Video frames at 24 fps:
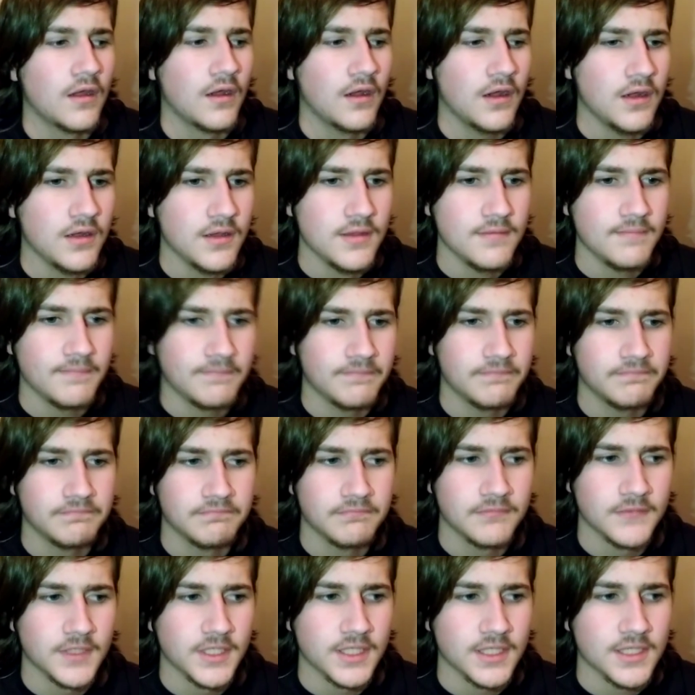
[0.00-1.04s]
Alright,
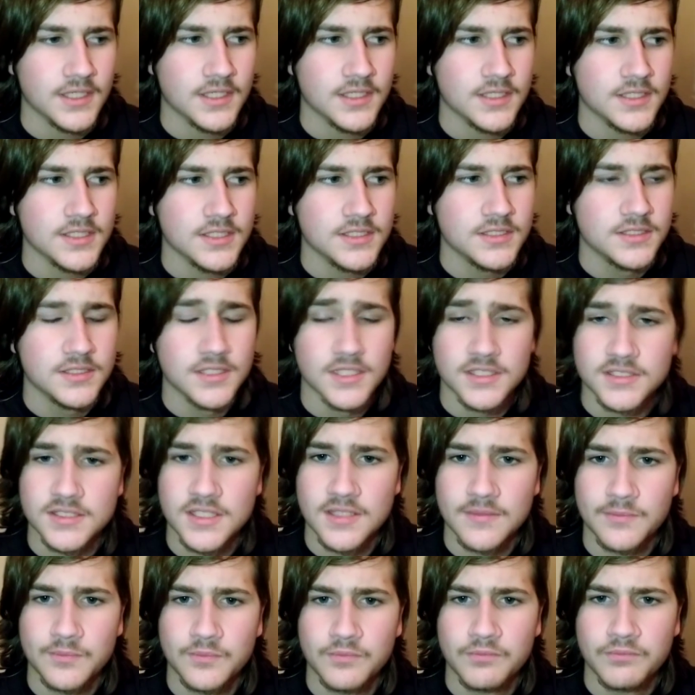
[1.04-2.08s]
I guess
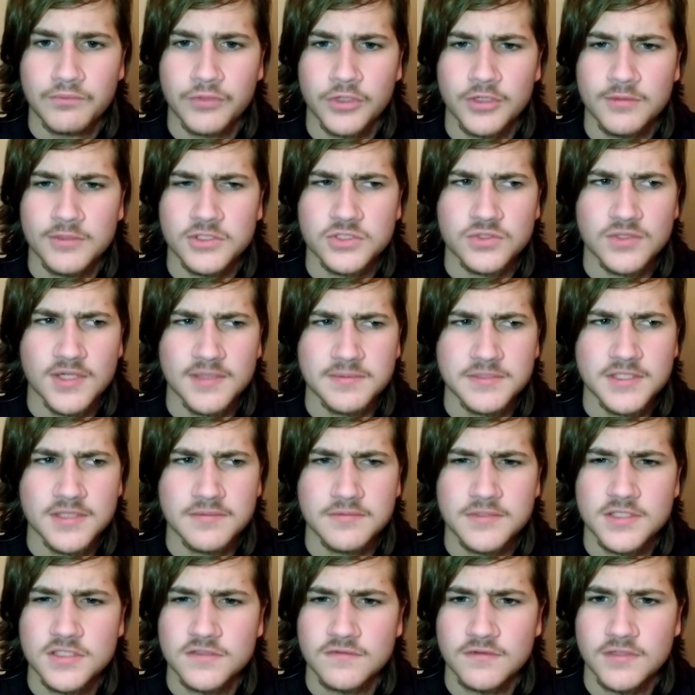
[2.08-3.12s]
that pretty much wraps up
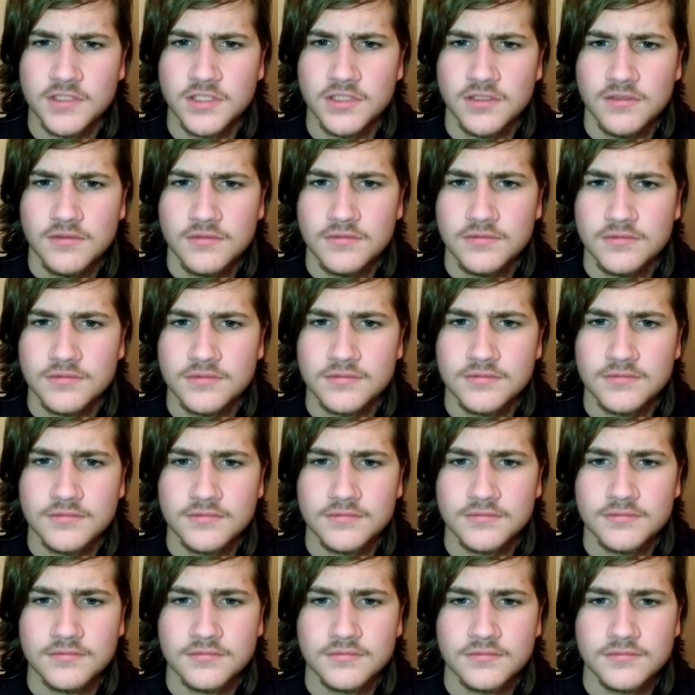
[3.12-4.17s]
this video.
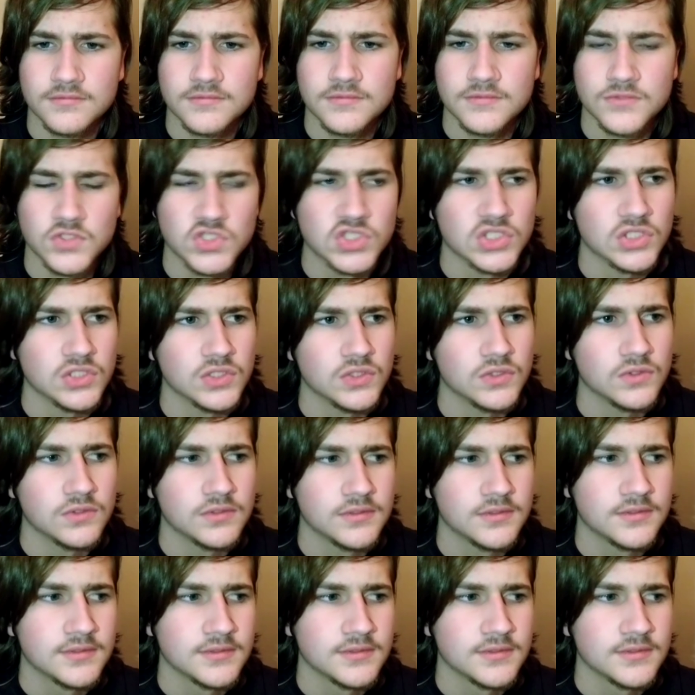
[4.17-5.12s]
So,